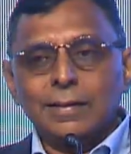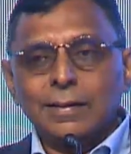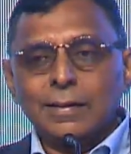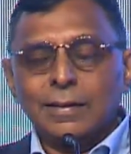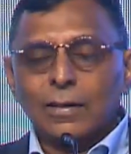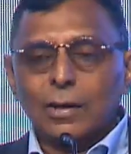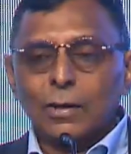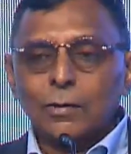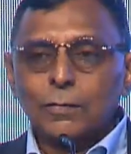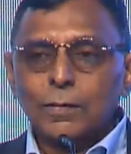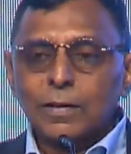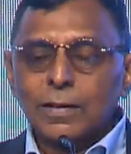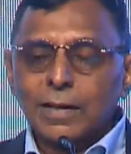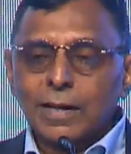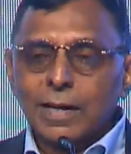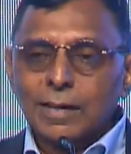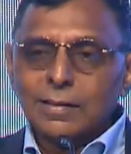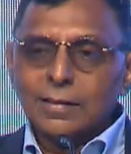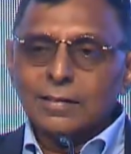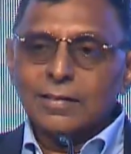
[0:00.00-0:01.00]
Now
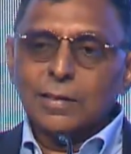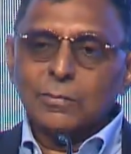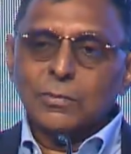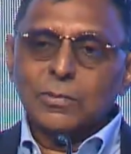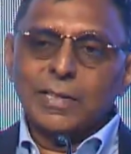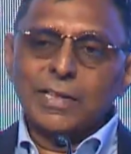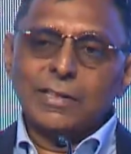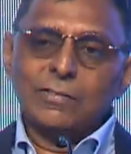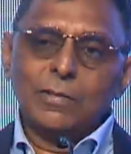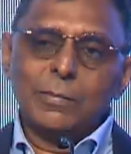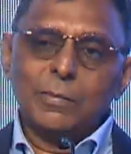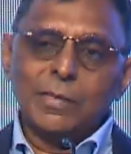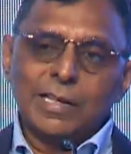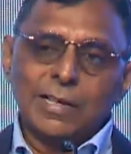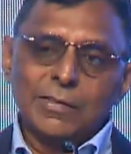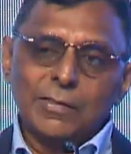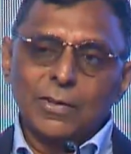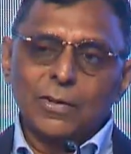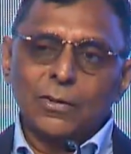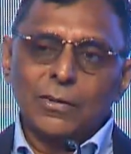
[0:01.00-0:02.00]
fertilizer subsidy will be
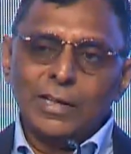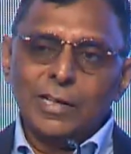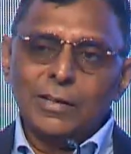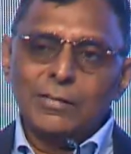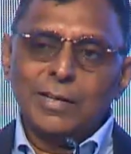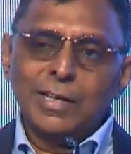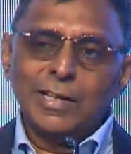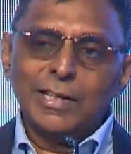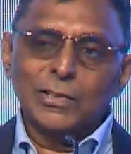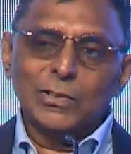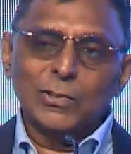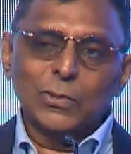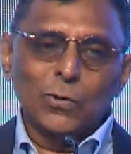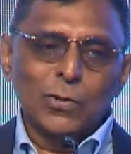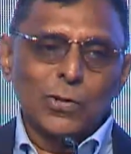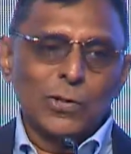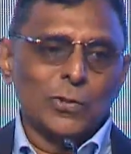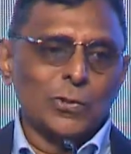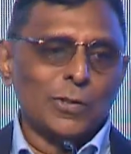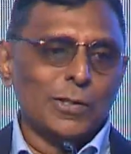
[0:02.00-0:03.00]
given only when it is
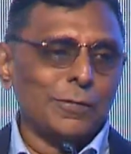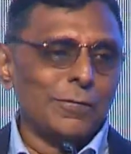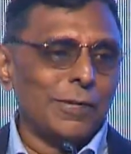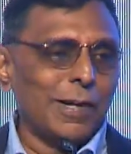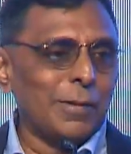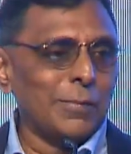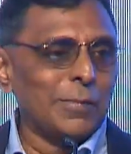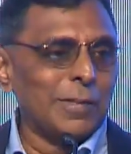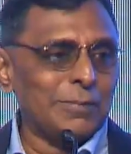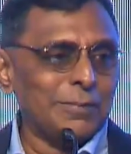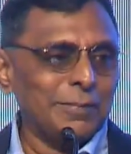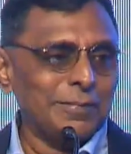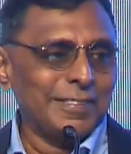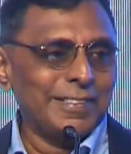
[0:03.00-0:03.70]
sold to the farmer.